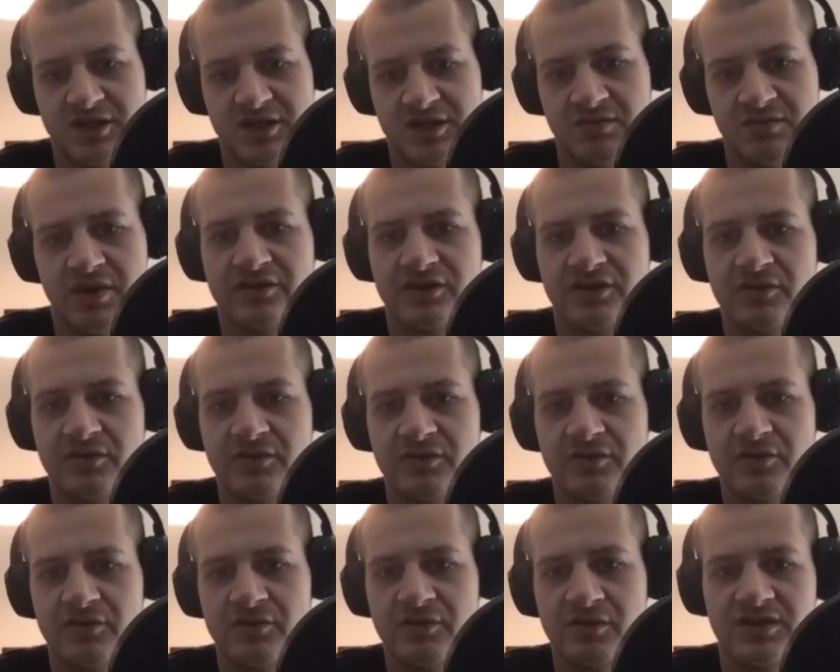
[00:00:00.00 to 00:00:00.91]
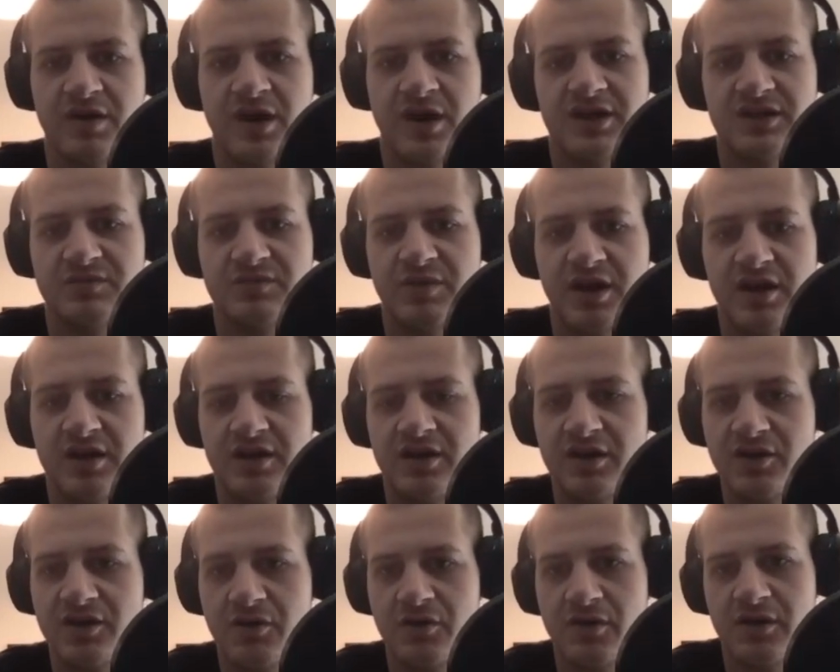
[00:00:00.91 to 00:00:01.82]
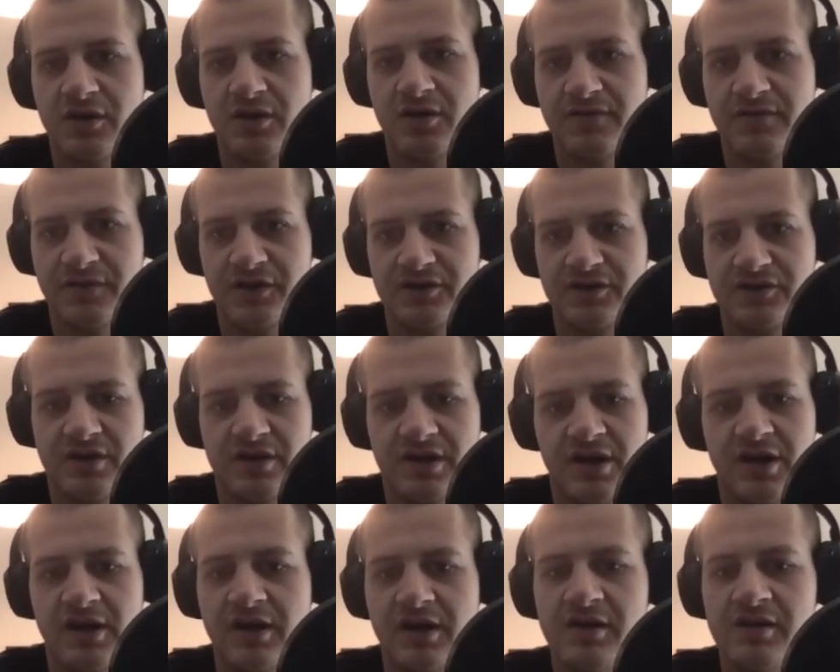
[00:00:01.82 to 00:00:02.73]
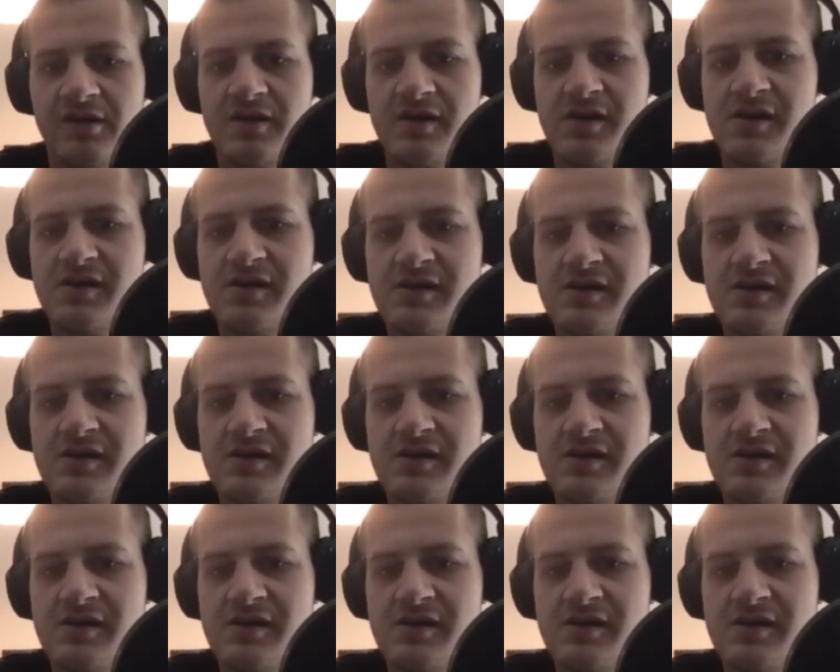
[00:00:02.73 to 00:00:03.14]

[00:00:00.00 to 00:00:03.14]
but I also wouldn't be surprised by a Gore first-round knockout.